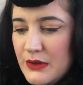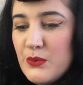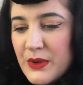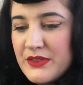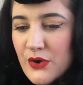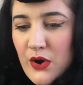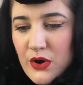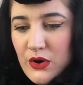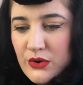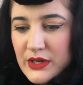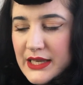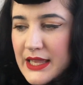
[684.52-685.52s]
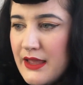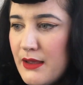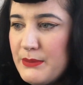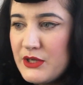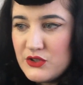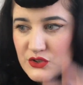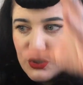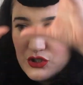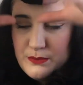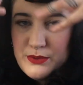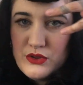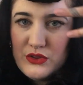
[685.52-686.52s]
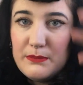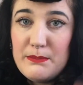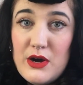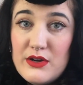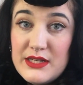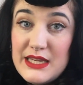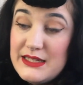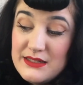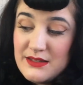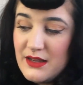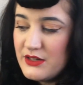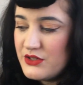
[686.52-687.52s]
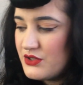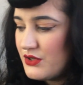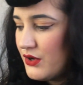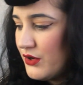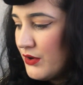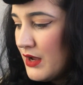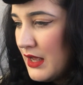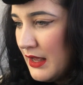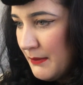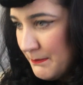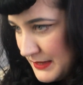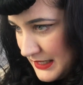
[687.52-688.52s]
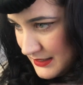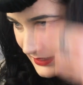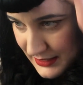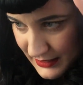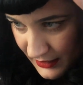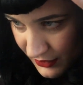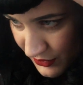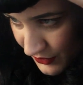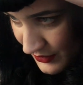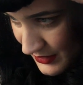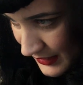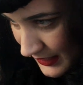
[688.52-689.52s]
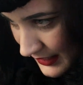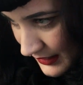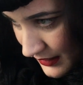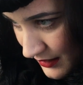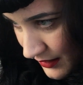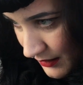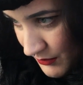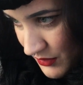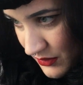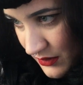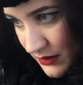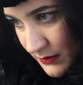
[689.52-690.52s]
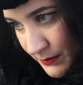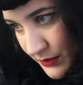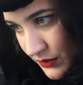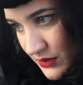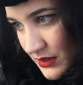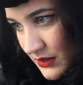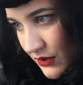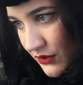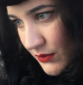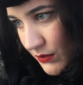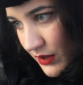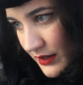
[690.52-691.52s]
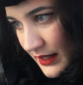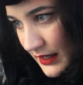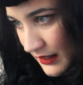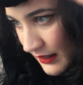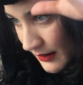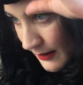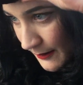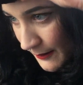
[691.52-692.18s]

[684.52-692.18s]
with oily hair because you put the bun inside, so basically you don't see anything. I'm just gonna put another one here.